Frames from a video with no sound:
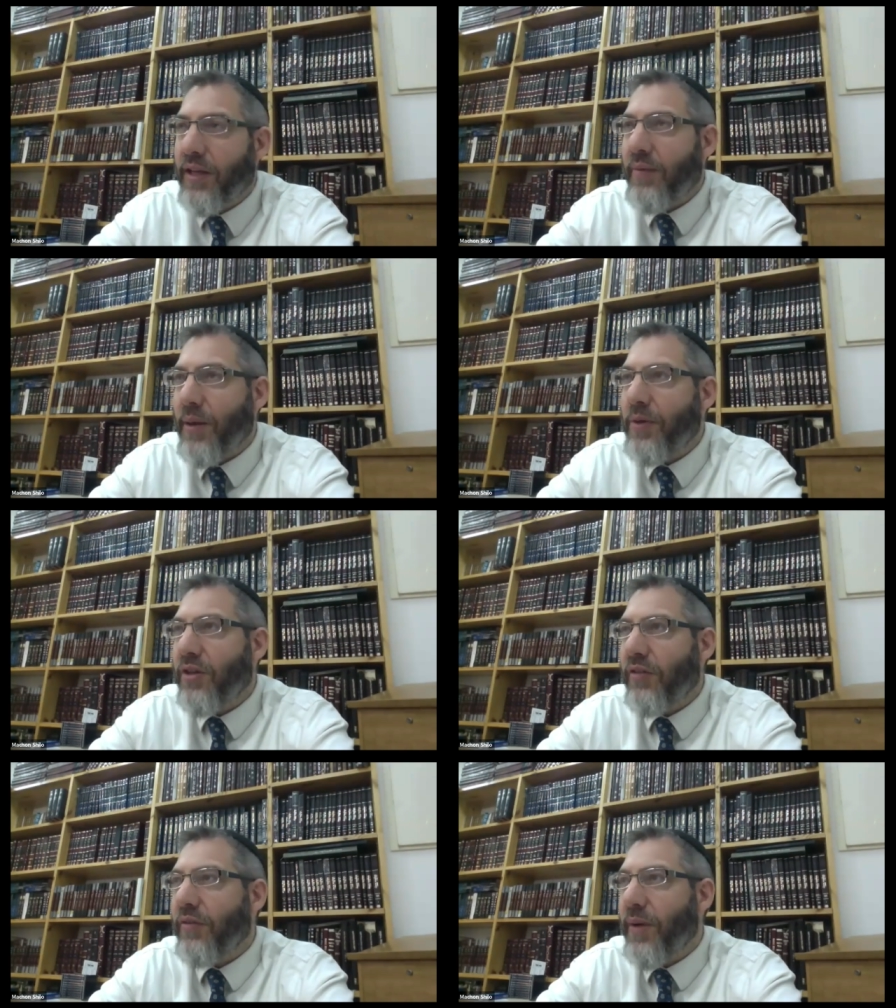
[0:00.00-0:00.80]
Yeah, maybe
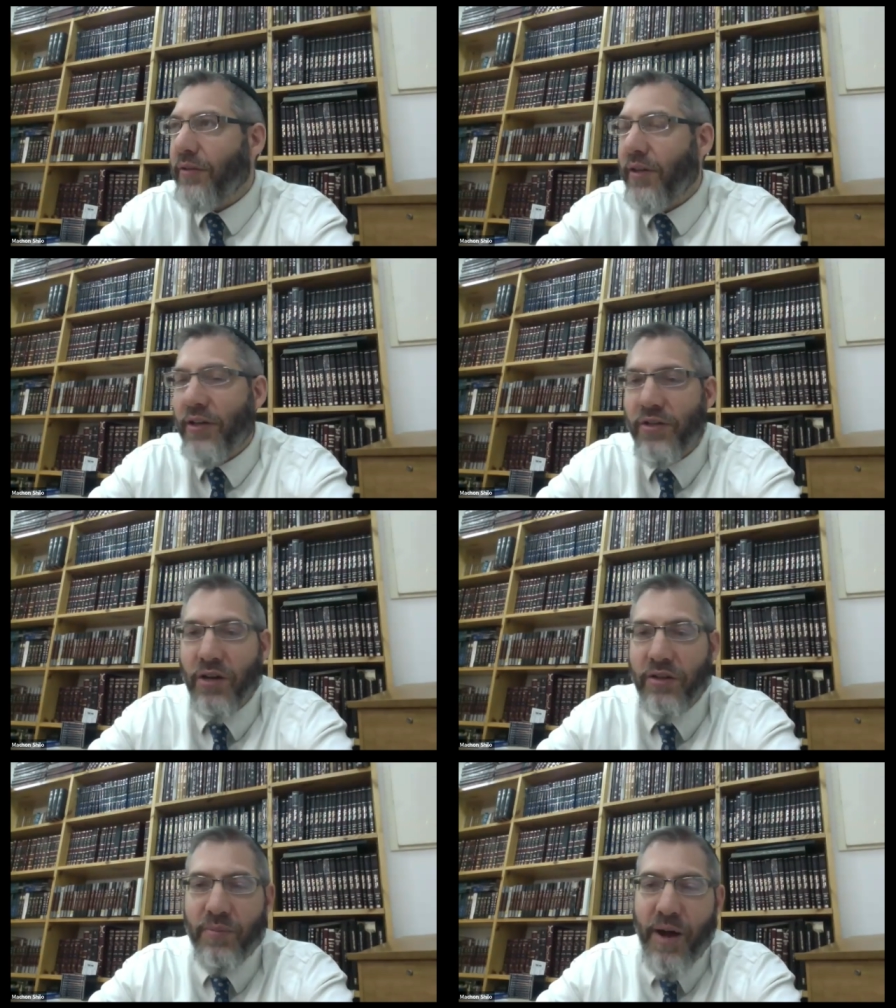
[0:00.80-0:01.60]
some of it melted and
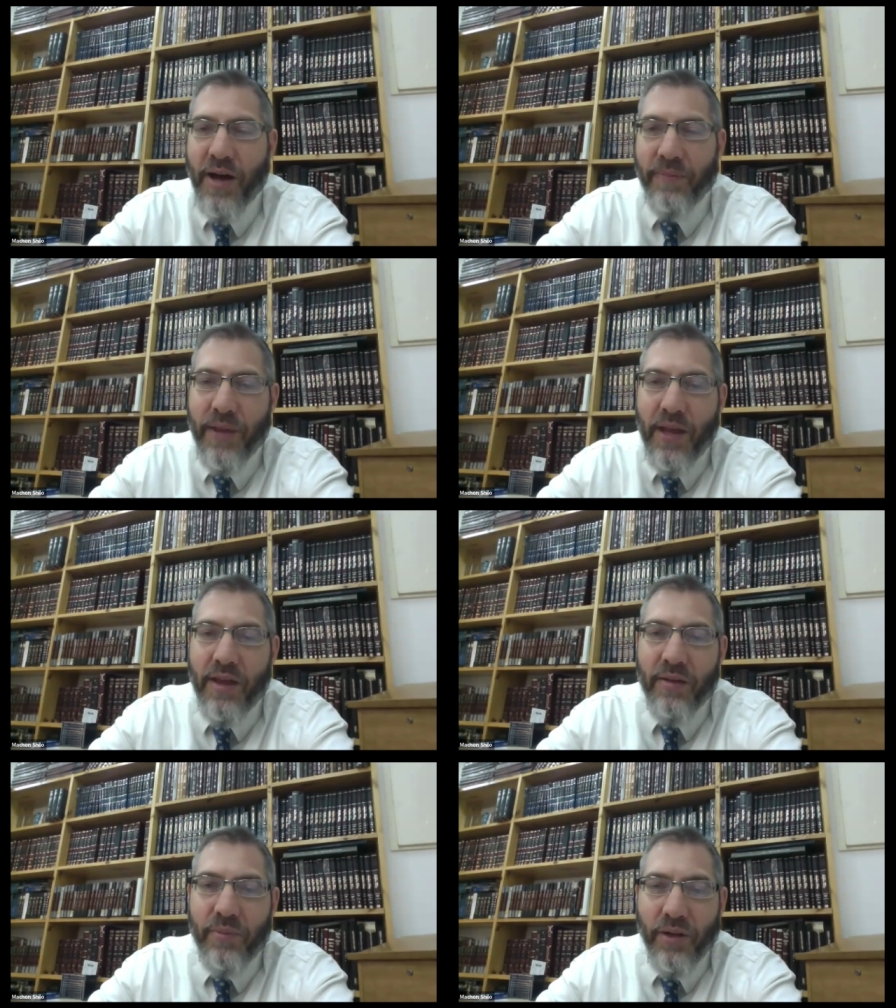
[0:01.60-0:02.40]
stuck to the bottom,
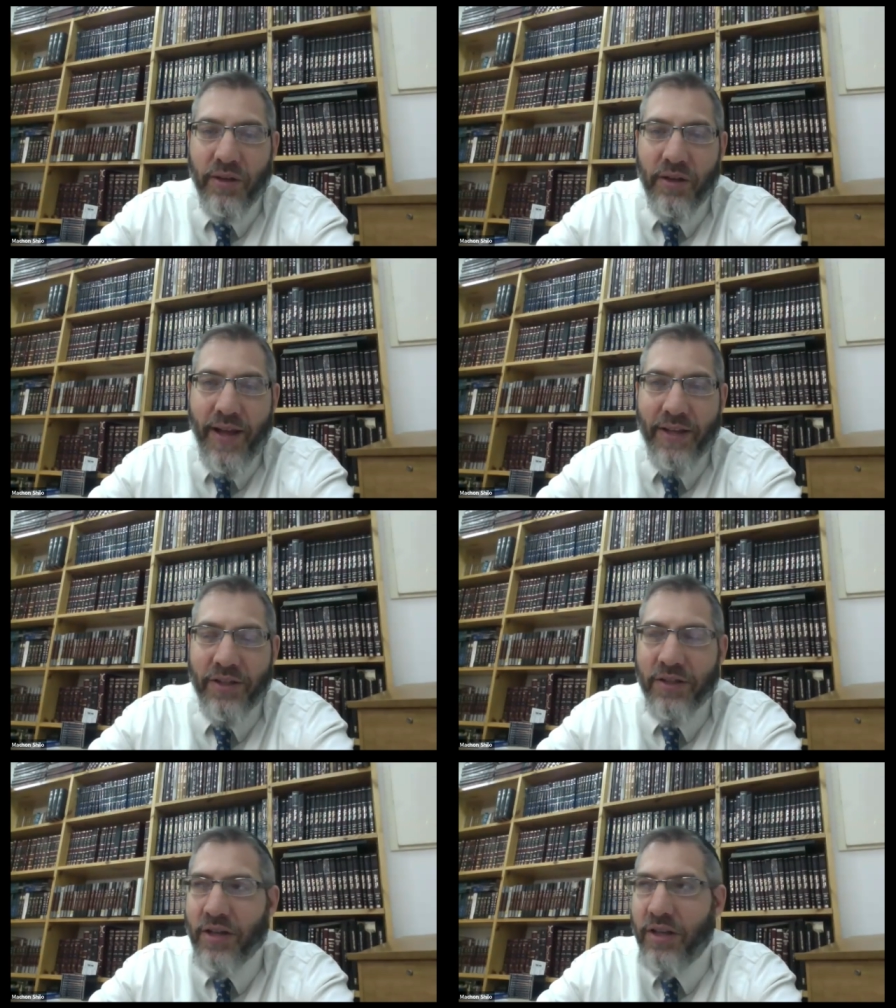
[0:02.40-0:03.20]
but the
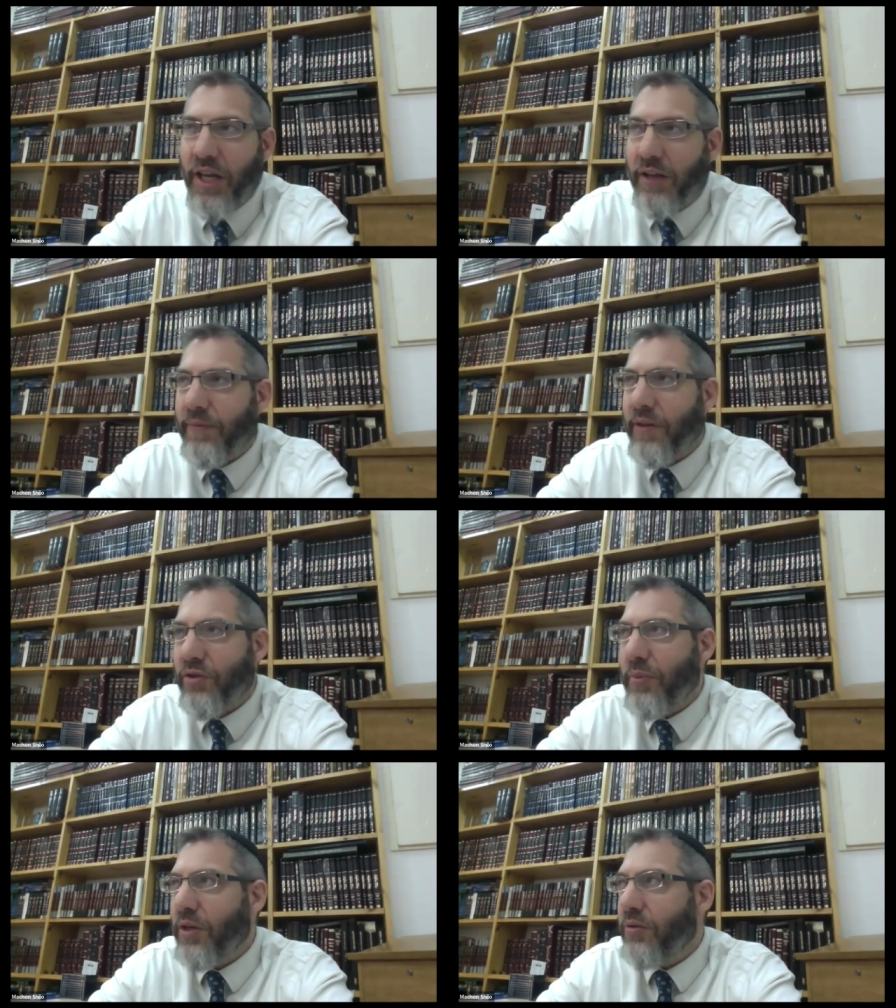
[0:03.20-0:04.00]
glass is clean,
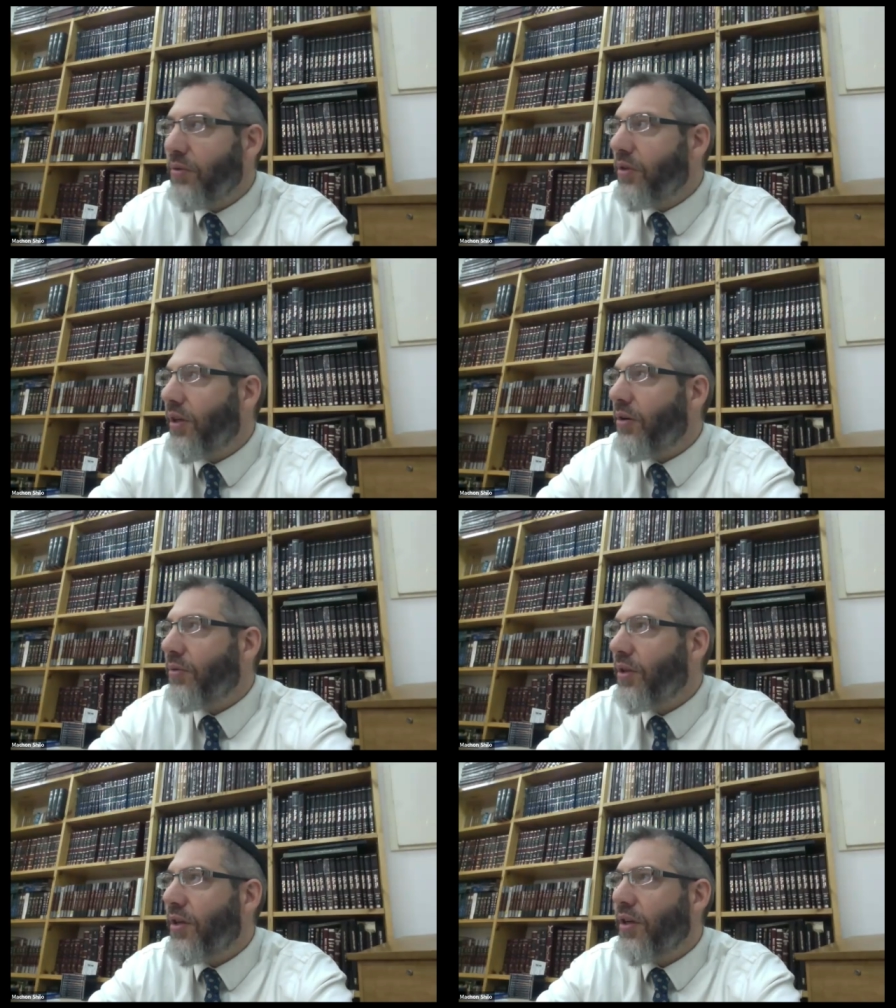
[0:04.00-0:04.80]
assuming you
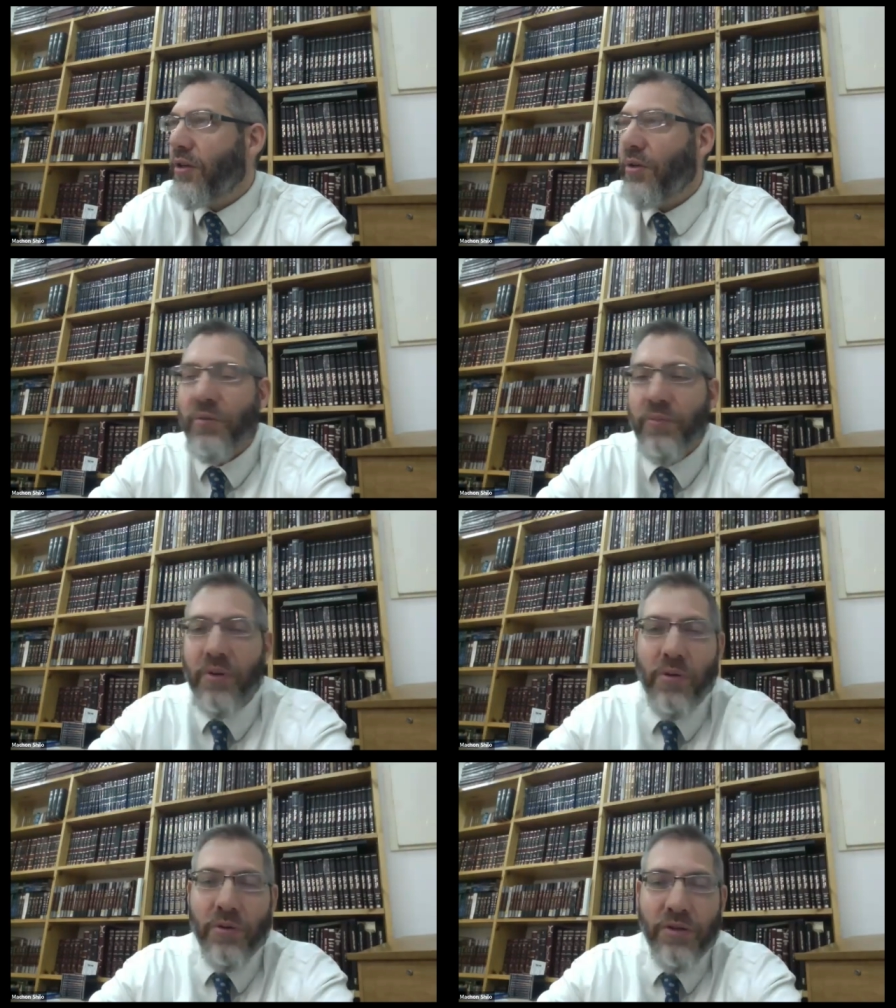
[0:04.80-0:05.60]
didn't close up
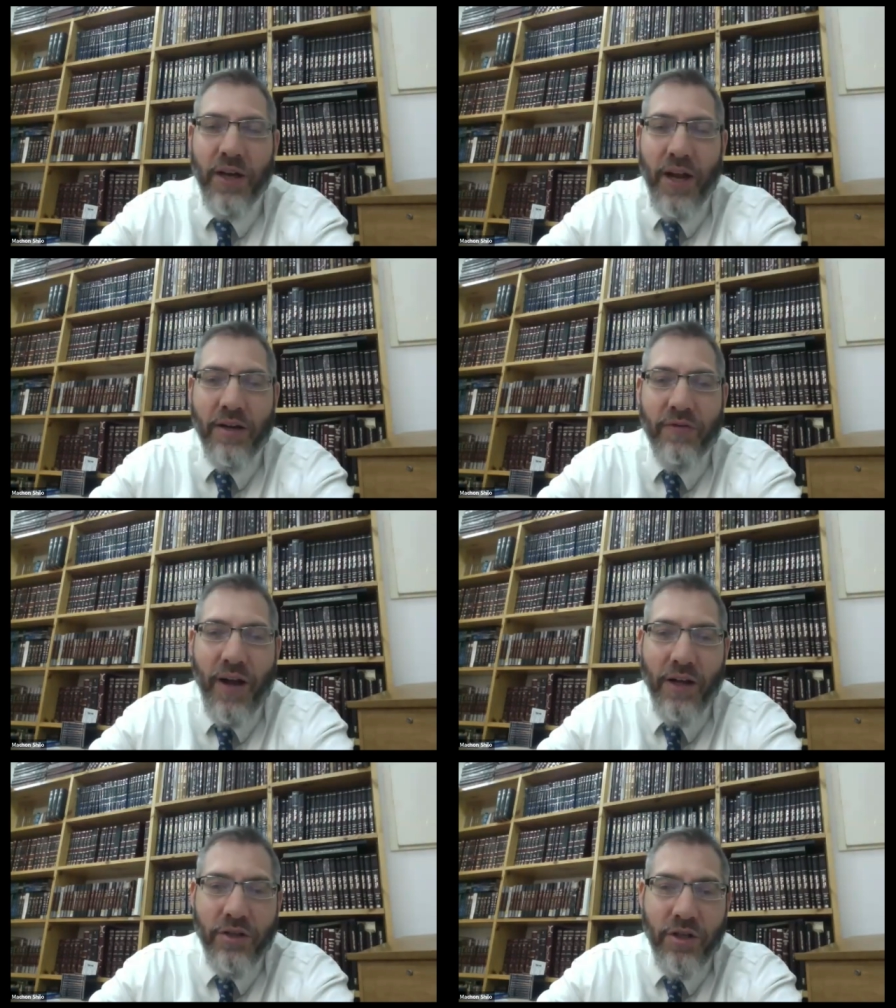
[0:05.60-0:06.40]
the holes so it had enough
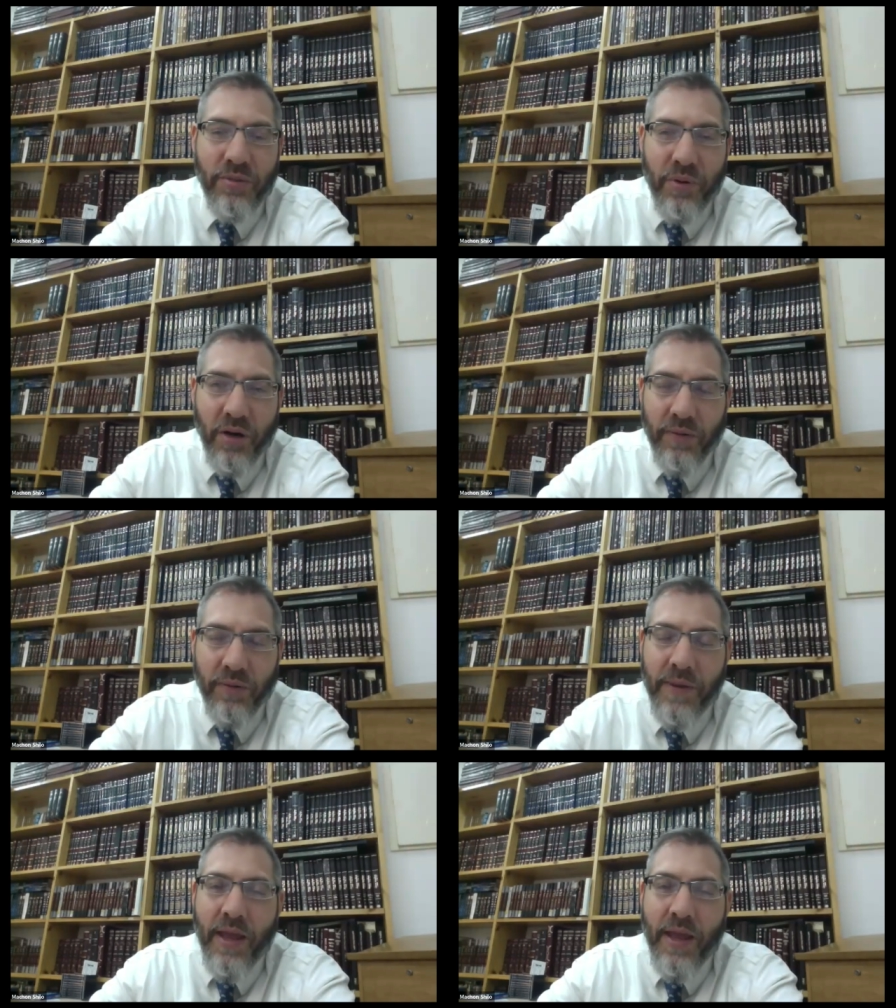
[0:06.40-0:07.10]
oxygen to burn,